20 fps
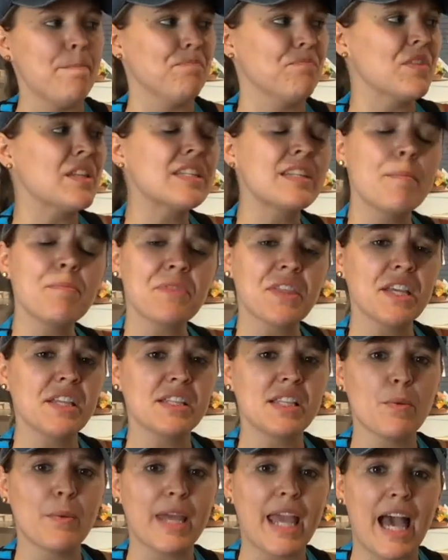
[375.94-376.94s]
Some things
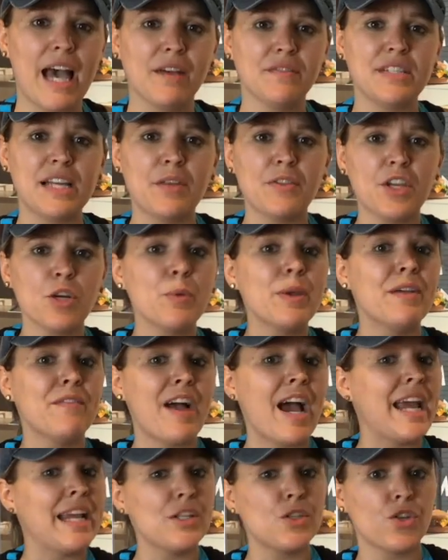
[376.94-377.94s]
that we have down there, we have
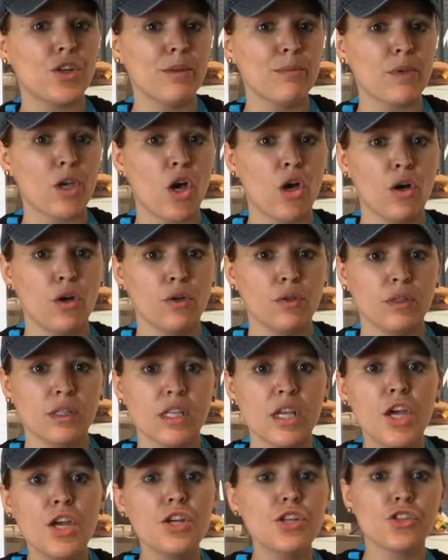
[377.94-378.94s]
ice cream cones,
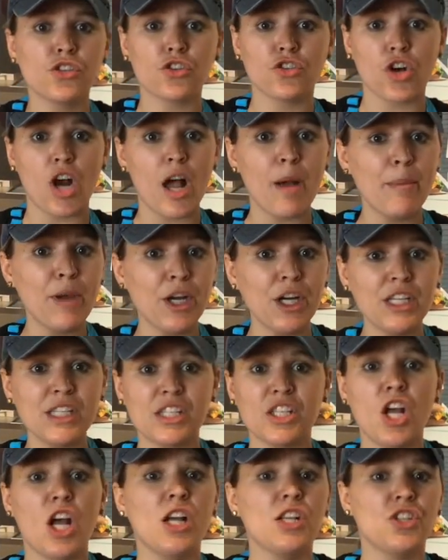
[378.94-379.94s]
strawberry
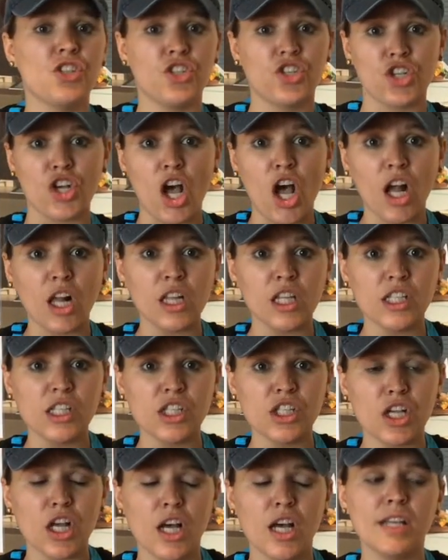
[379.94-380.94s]
sauce, chocolate
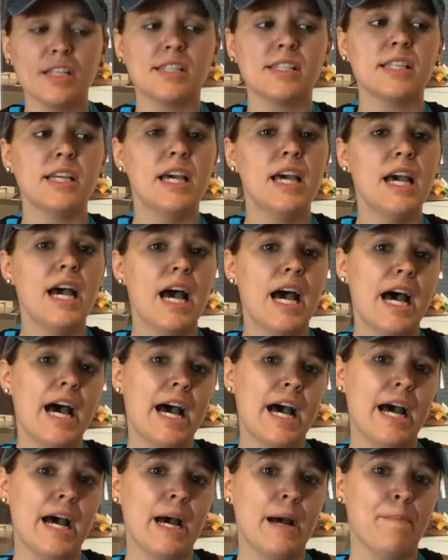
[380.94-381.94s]
sauce.
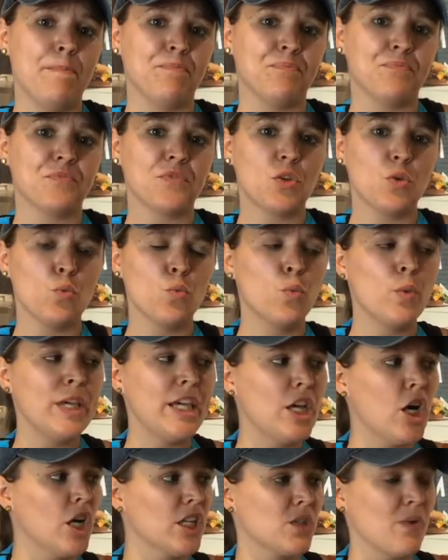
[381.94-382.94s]
We
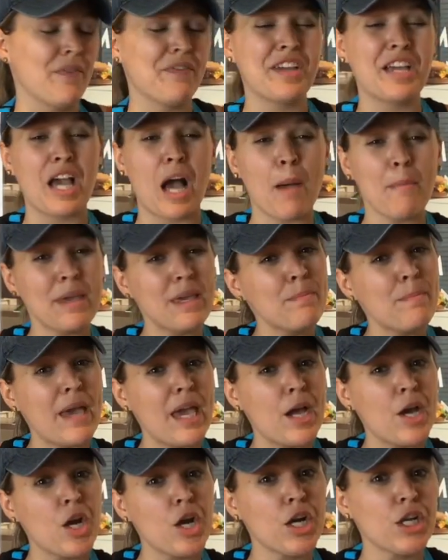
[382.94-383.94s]
also have gummy
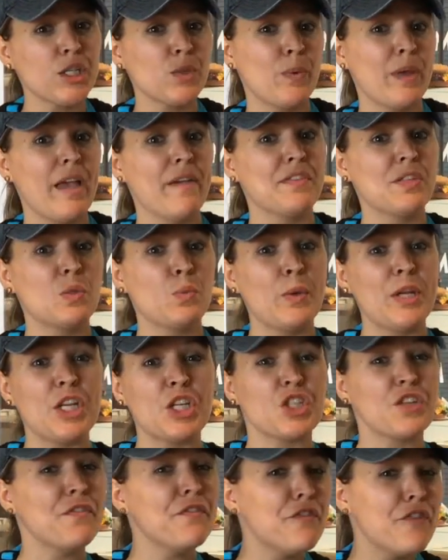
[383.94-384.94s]
bears, we have
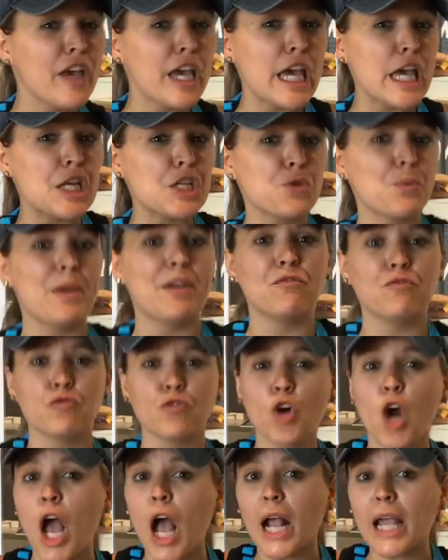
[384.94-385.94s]
Swedish fish, we have
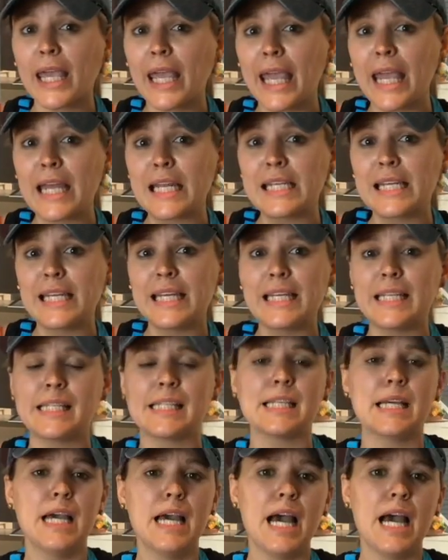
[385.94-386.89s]
rock candies.